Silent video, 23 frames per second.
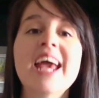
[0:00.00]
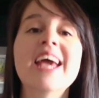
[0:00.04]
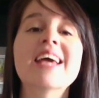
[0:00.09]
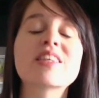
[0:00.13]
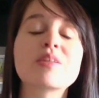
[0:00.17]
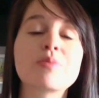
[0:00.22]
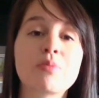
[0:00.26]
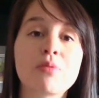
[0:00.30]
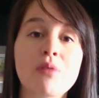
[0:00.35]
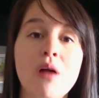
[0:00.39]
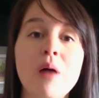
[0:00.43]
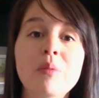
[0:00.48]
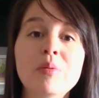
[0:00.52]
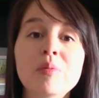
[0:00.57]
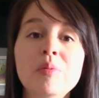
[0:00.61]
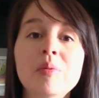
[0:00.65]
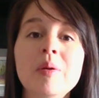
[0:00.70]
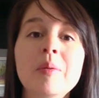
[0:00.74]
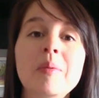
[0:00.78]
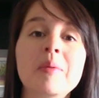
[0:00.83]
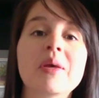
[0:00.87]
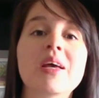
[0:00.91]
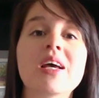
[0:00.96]
it's
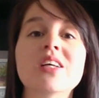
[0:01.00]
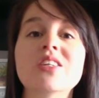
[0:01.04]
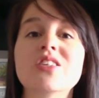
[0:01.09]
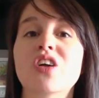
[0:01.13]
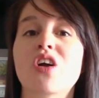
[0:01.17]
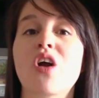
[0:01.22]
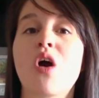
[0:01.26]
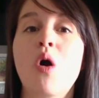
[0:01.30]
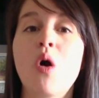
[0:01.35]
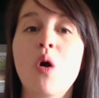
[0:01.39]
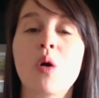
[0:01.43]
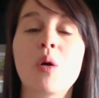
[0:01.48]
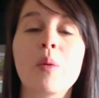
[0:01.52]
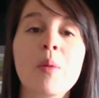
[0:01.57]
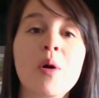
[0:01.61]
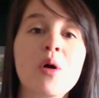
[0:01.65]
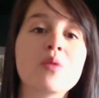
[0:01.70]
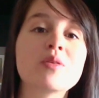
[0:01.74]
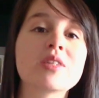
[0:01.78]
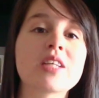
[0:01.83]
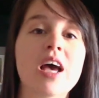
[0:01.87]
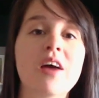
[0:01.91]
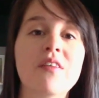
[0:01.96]
probably because your
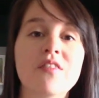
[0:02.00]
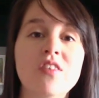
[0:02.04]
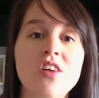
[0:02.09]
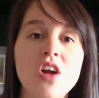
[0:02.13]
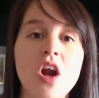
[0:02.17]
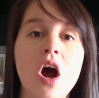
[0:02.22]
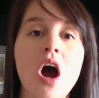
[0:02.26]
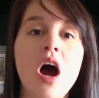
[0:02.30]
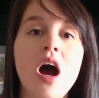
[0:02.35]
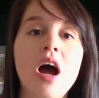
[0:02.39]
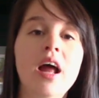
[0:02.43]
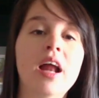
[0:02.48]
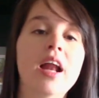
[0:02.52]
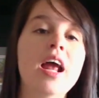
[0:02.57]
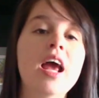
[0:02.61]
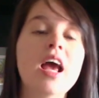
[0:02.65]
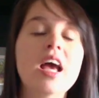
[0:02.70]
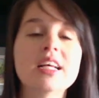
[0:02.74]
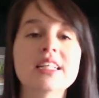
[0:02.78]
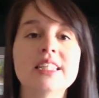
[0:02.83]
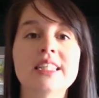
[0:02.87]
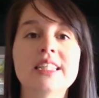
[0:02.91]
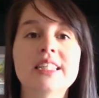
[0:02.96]
hormones have not
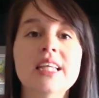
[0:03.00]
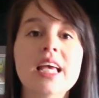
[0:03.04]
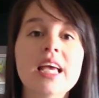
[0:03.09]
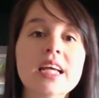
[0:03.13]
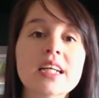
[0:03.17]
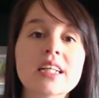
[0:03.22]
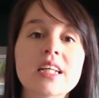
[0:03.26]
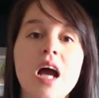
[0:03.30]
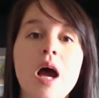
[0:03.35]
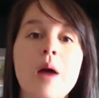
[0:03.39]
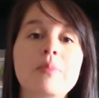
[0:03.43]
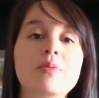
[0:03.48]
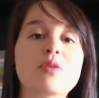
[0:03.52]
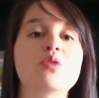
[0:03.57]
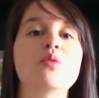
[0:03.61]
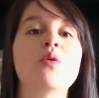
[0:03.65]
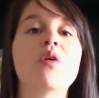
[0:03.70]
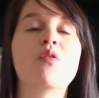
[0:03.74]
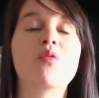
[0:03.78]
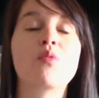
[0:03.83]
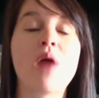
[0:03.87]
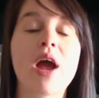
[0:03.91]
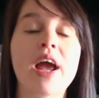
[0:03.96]
synced up to
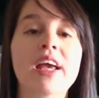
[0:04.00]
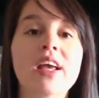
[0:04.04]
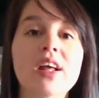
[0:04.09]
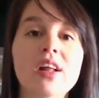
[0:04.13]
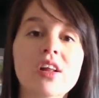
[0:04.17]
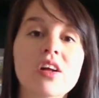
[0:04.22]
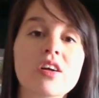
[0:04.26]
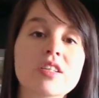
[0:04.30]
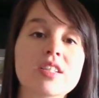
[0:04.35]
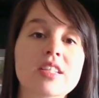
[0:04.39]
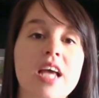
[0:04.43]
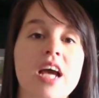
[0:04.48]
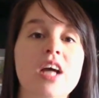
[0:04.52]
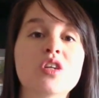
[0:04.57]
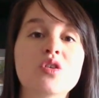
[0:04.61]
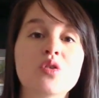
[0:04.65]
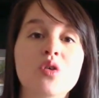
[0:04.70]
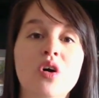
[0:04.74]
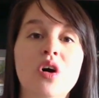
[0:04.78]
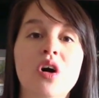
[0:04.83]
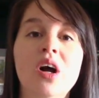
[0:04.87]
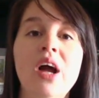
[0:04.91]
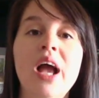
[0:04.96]
a regular
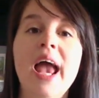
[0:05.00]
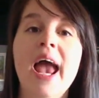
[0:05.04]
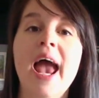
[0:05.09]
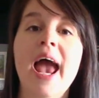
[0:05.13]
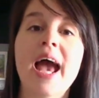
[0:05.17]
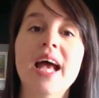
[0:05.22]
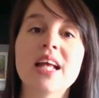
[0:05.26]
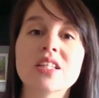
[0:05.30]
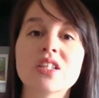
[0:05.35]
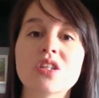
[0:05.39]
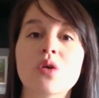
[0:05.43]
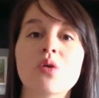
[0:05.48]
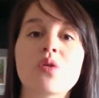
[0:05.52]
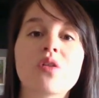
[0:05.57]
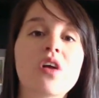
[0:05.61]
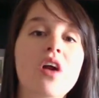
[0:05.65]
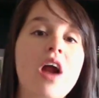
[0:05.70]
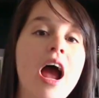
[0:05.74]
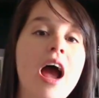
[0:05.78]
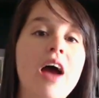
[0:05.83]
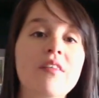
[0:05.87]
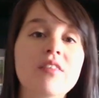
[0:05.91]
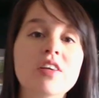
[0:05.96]
schedule, and so they're
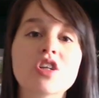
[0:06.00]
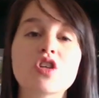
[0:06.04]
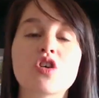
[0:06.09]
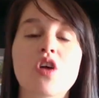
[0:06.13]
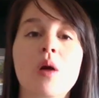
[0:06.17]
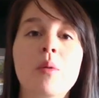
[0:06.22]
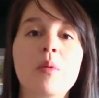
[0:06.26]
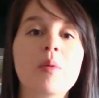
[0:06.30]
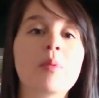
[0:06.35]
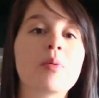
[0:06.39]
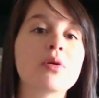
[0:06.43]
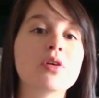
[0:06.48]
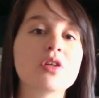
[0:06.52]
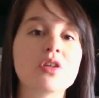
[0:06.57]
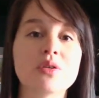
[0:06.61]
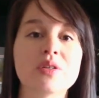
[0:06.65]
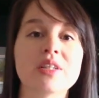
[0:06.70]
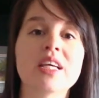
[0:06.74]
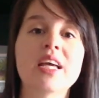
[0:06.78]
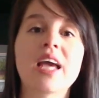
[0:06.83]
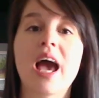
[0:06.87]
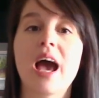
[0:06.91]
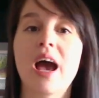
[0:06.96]
having trouble
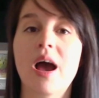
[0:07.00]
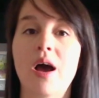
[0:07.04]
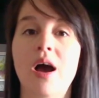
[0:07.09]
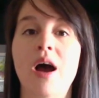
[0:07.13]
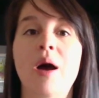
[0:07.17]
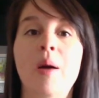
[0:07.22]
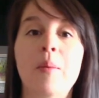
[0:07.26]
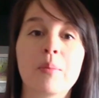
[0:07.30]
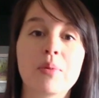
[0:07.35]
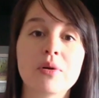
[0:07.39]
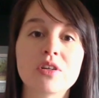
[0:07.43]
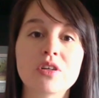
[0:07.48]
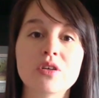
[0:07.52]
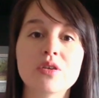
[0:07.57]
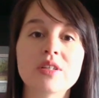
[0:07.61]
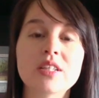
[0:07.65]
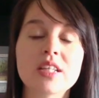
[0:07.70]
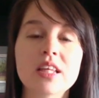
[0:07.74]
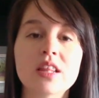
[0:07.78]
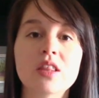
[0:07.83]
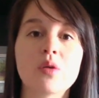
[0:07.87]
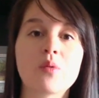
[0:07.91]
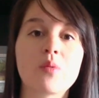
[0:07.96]
producing
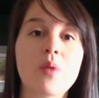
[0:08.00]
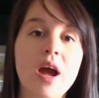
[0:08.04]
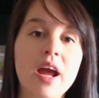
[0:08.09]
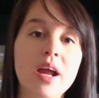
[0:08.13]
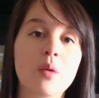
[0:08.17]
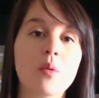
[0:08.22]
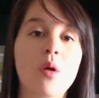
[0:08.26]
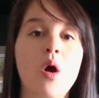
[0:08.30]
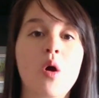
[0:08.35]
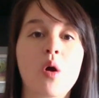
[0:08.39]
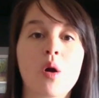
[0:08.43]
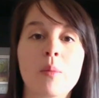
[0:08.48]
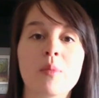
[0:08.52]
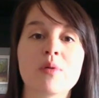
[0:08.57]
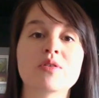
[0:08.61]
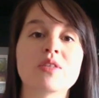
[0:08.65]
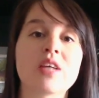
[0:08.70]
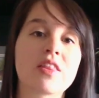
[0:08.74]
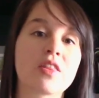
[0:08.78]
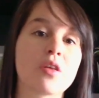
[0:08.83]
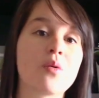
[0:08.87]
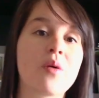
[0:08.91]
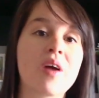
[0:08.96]
the right hormones
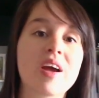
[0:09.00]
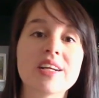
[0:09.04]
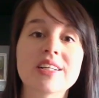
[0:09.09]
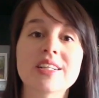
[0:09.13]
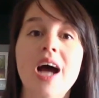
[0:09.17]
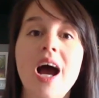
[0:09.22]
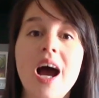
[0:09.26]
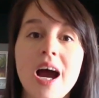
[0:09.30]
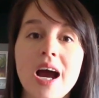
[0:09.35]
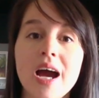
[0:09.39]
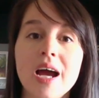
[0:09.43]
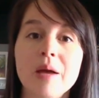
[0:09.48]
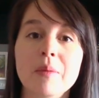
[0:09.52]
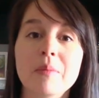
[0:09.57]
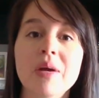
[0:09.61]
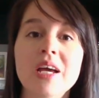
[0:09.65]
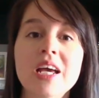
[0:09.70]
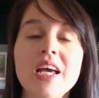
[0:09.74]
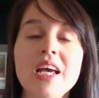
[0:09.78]
at the right time.